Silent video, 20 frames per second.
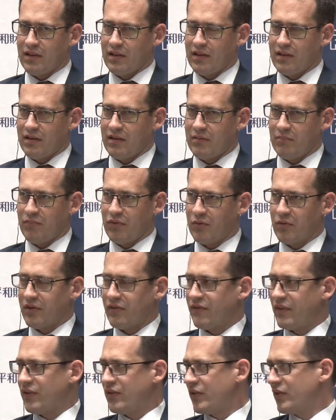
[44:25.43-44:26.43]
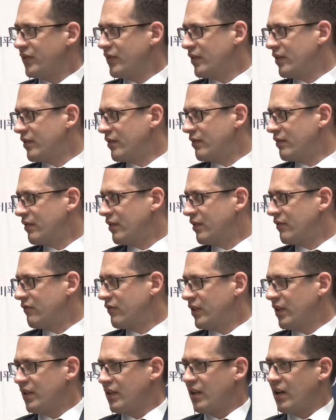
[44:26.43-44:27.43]
uh, port visits in,
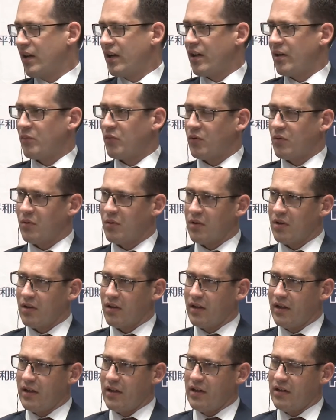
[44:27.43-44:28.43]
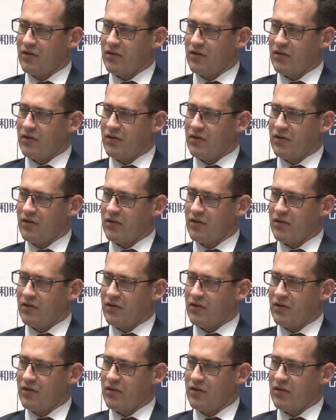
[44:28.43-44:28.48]
in Vietnam, or